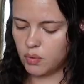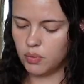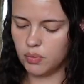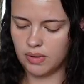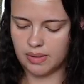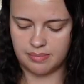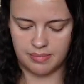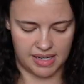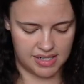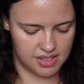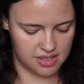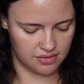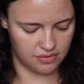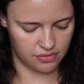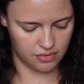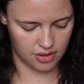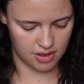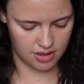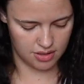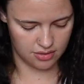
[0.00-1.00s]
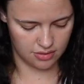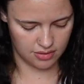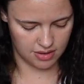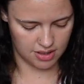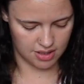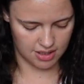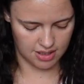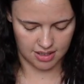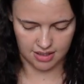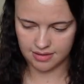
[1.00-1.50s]
Ooh, and my Sephora
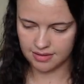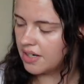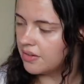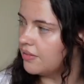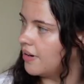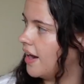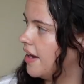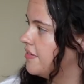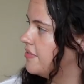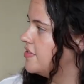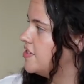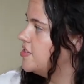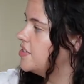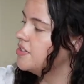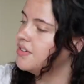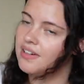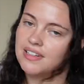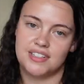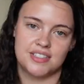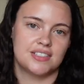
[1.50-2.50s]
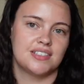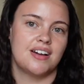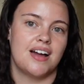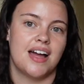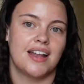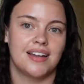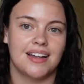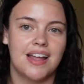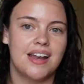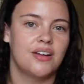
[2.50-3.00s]
order arrived too. I just
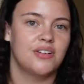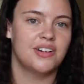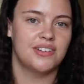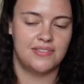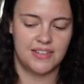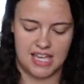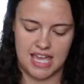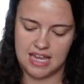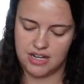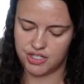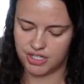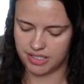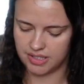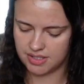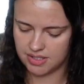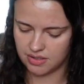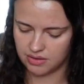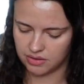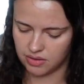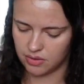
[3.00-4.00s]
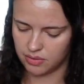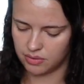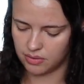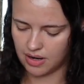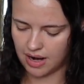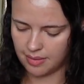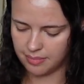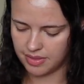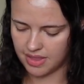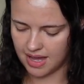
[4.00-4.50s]
got a notification, so I'll go
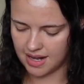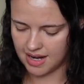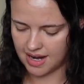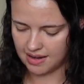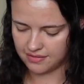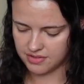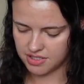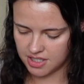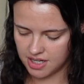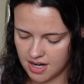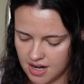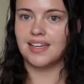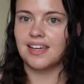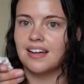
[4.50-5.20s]
grab that after.